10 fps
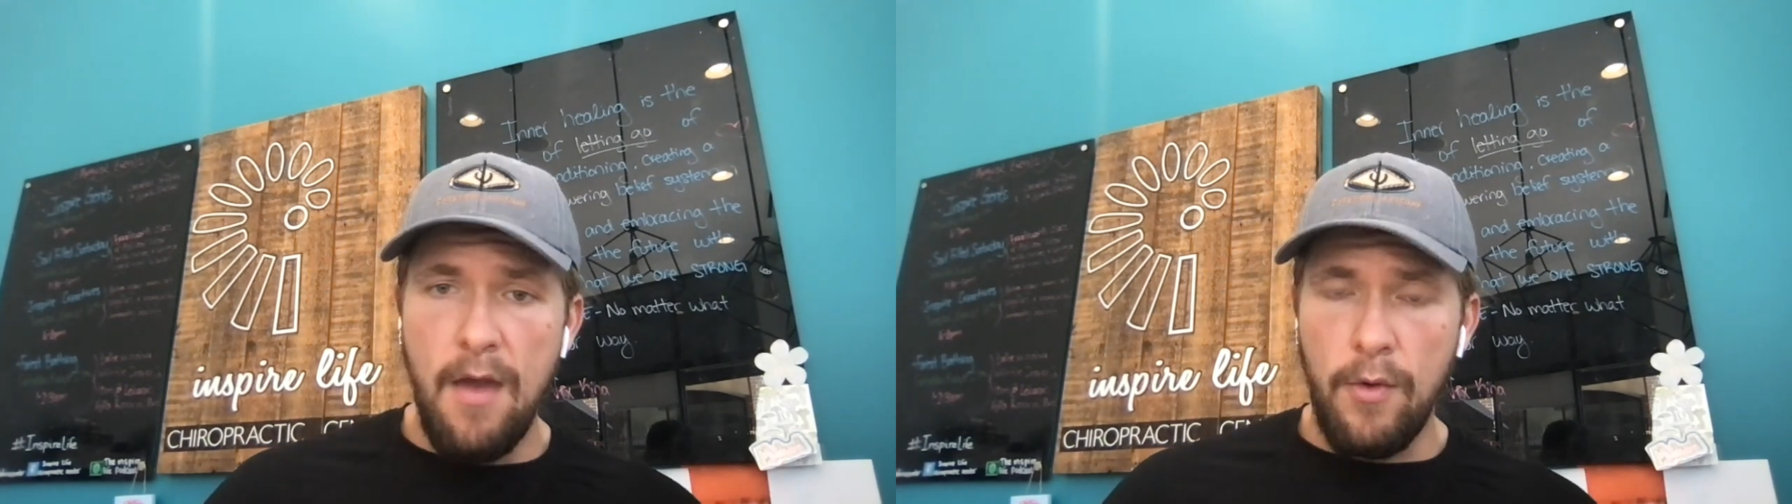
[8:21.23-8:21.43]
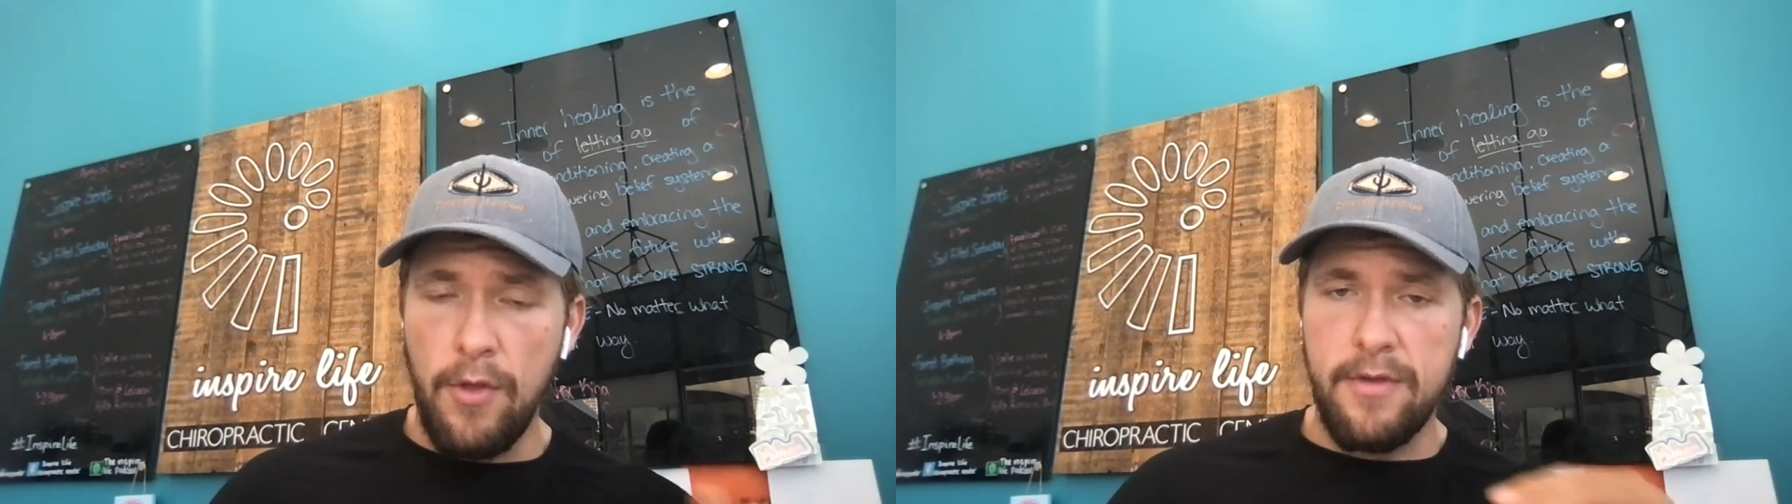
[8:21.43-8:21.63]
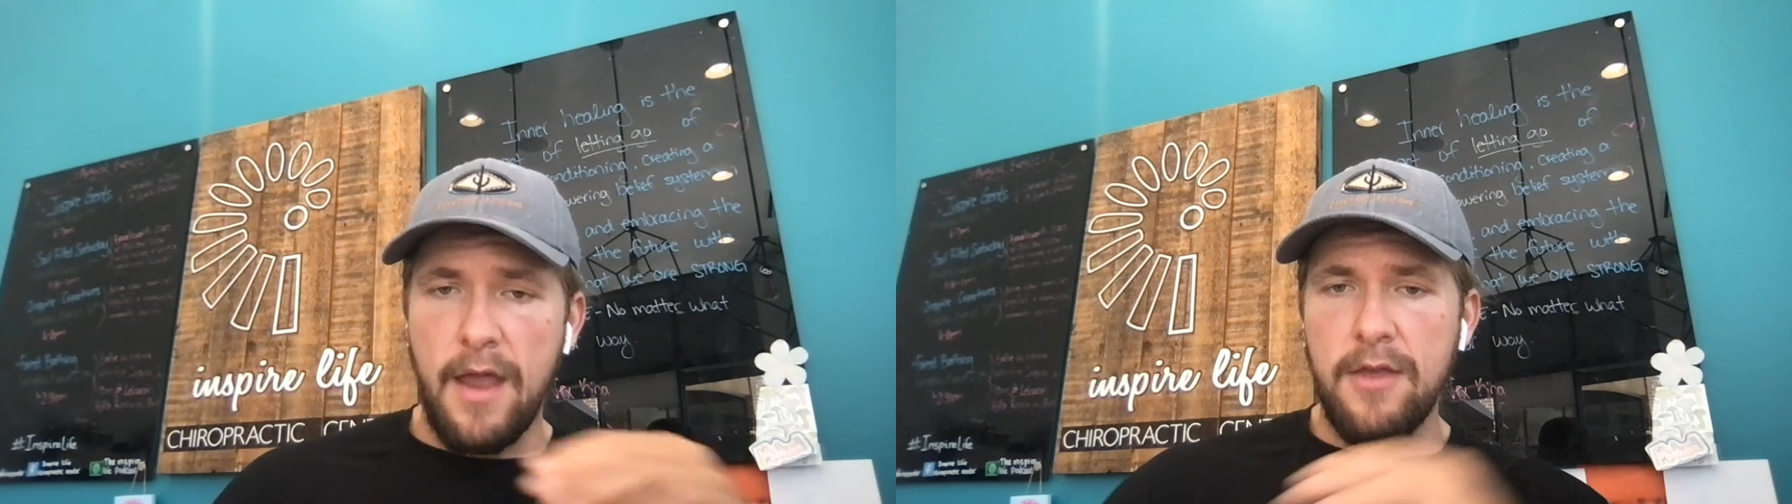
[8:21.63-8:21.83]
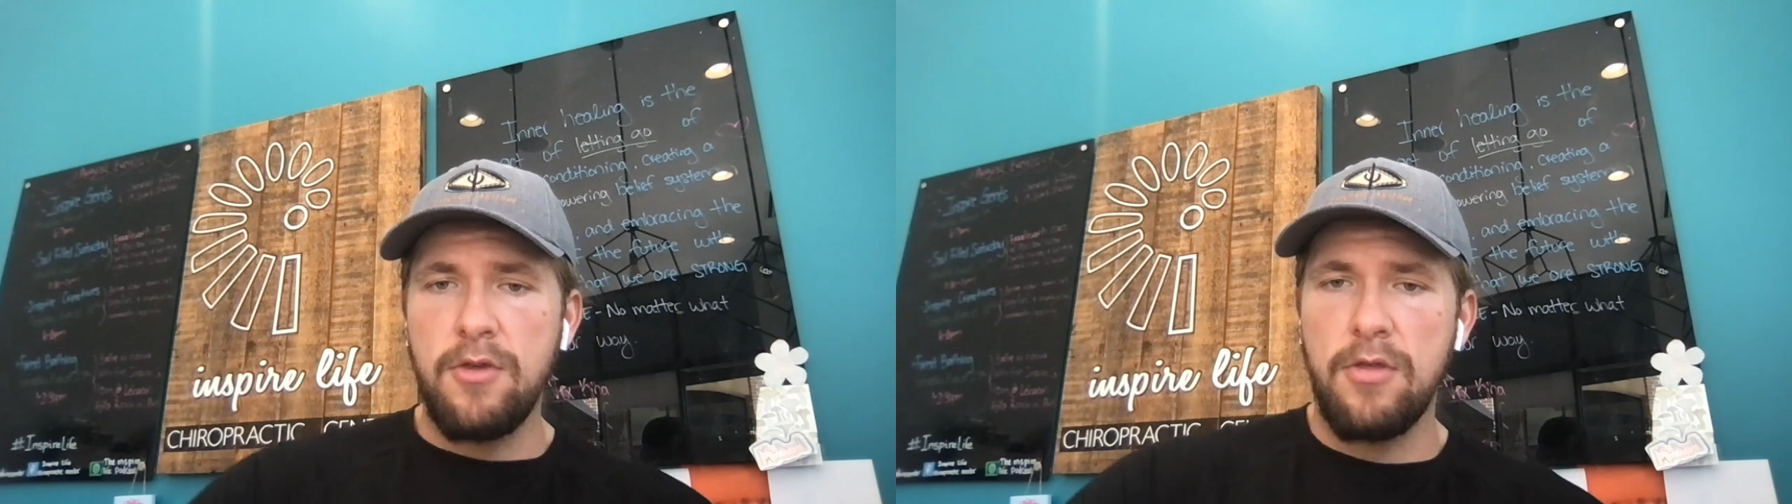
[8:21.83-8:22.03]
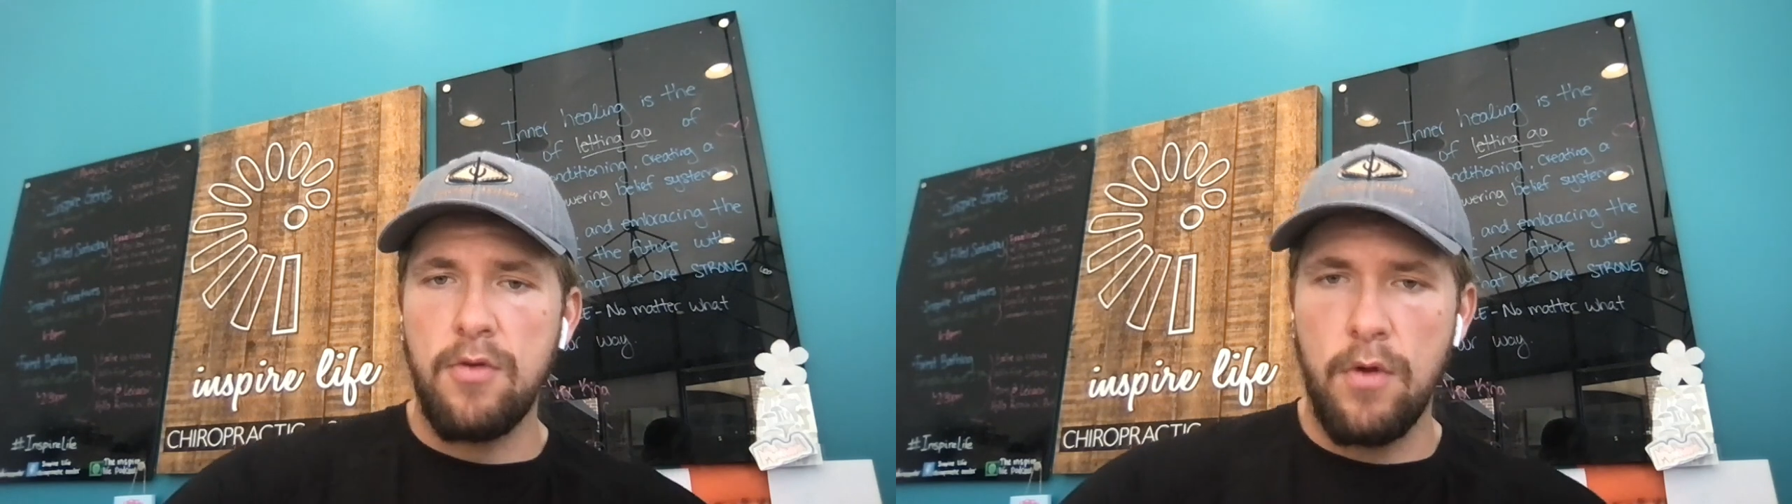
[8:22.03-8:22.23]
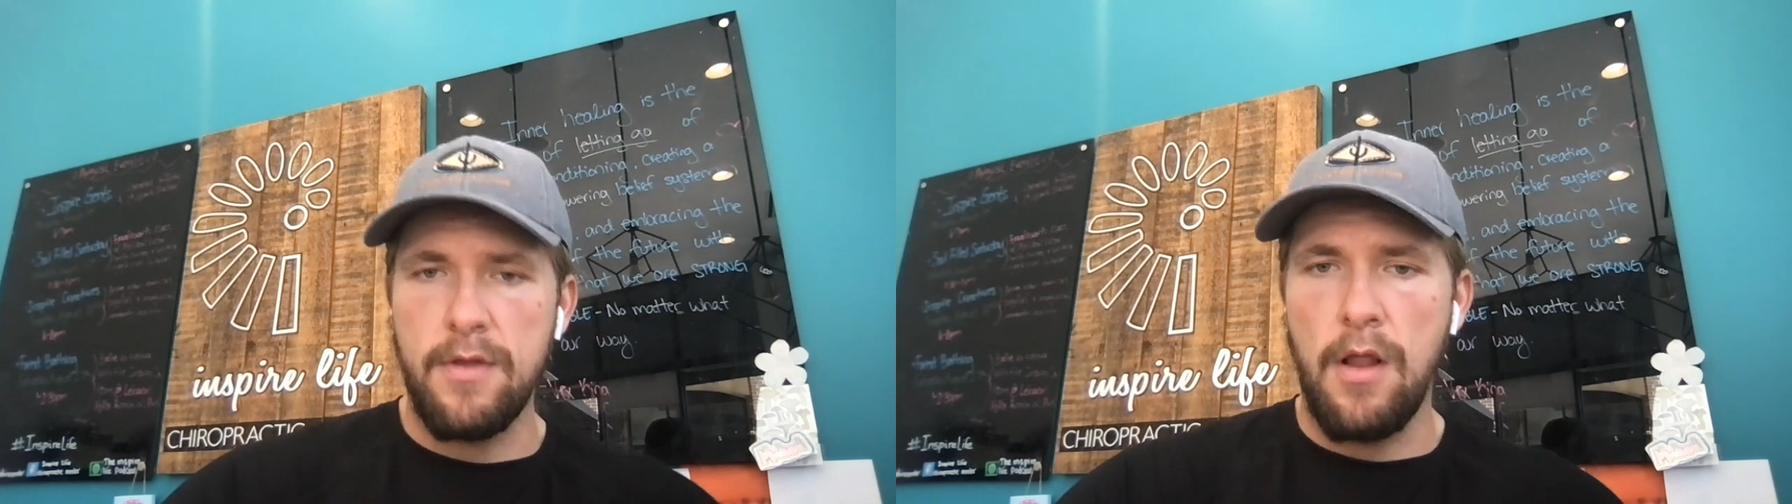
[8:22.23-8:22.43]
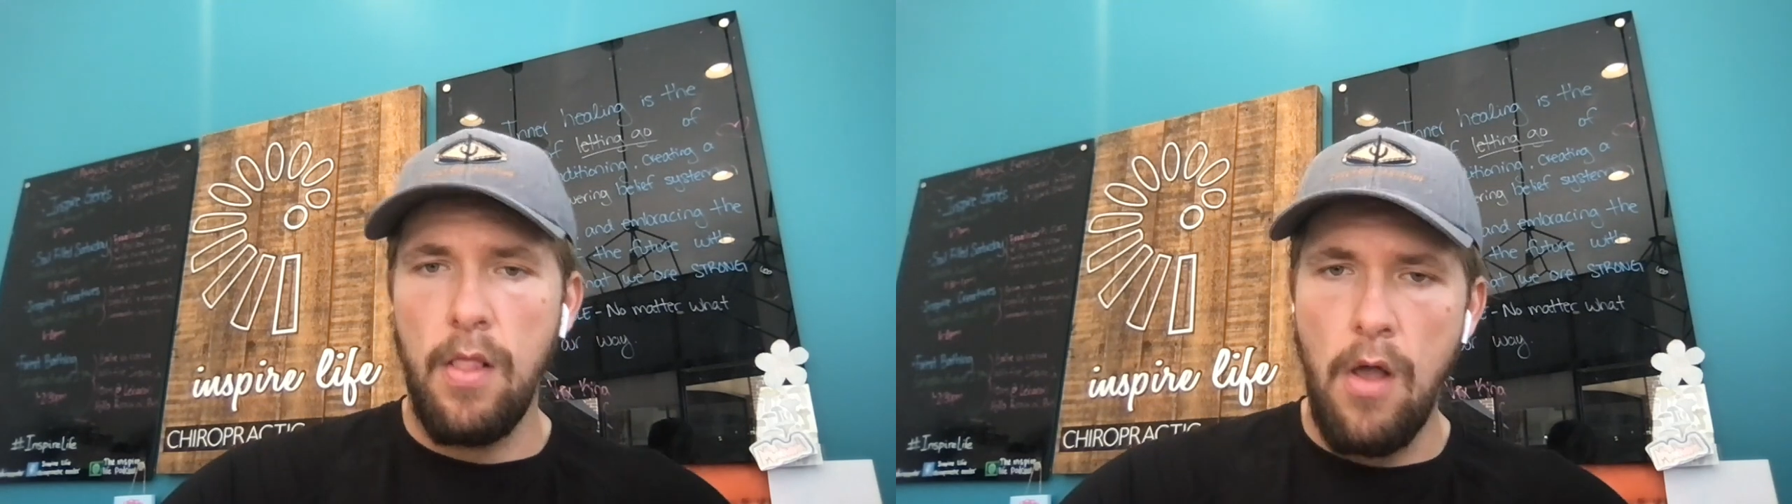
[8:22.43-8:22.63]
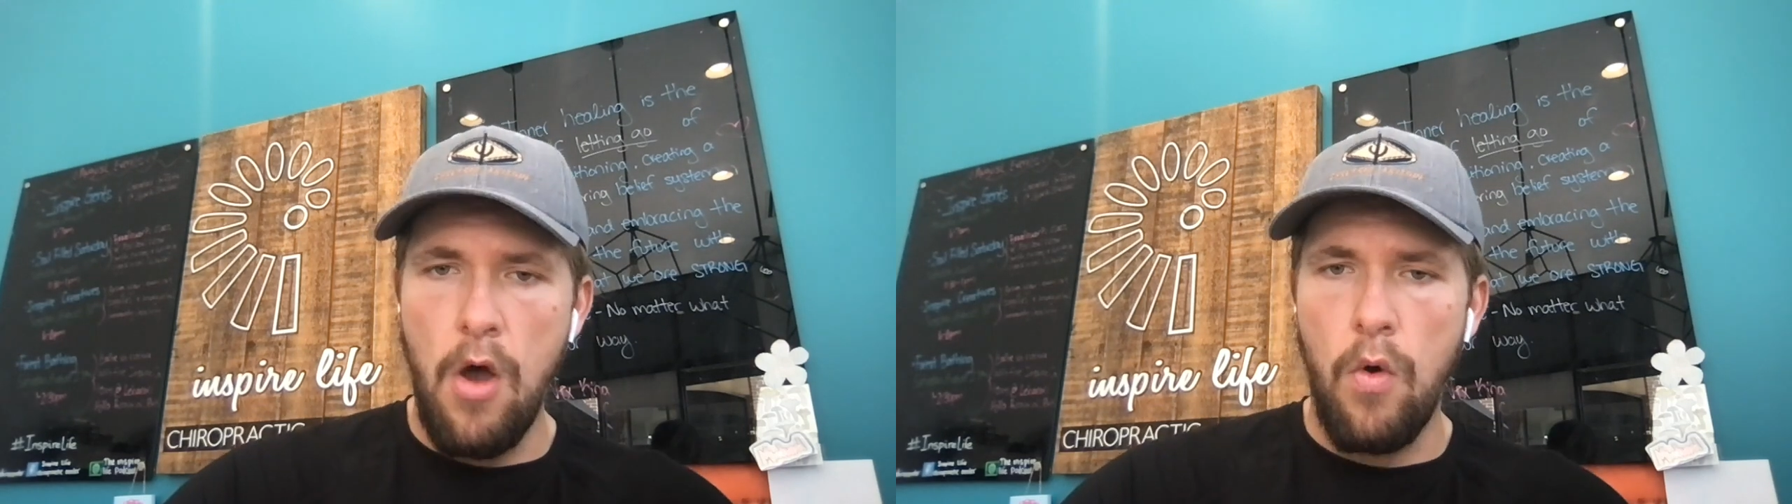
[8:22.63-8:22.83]
When those glycogen stores are
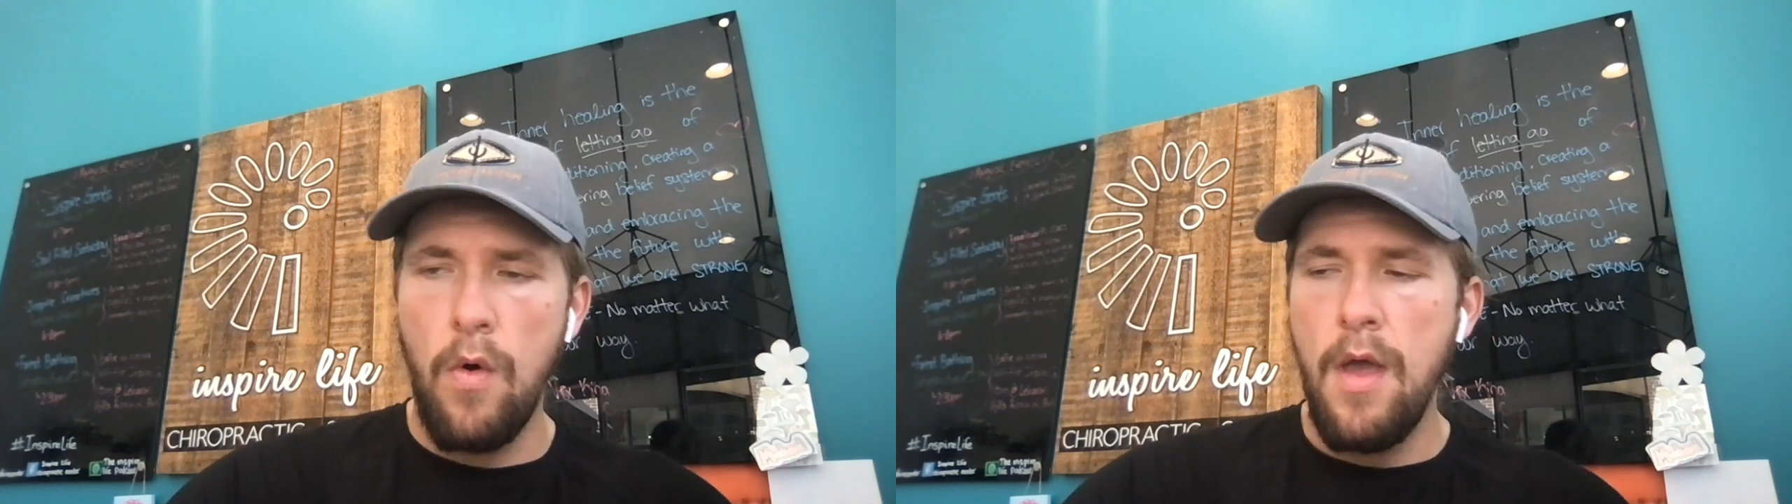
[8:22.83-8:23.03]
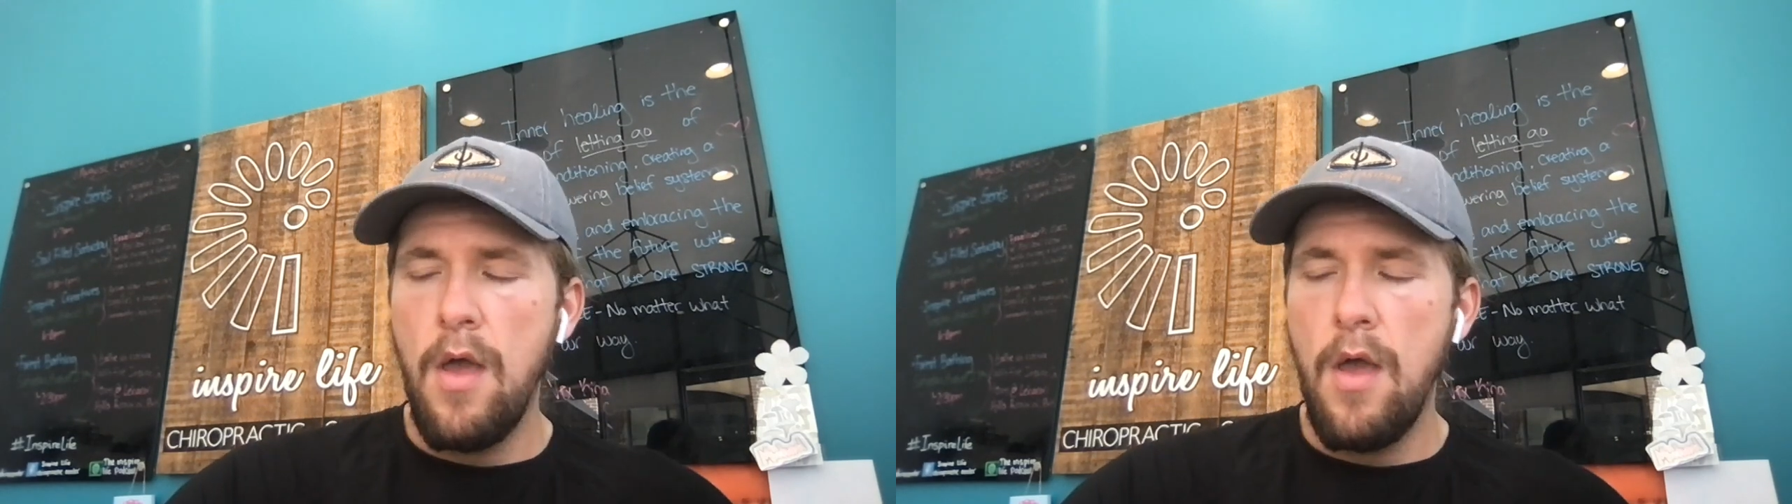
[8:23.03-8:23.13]
low,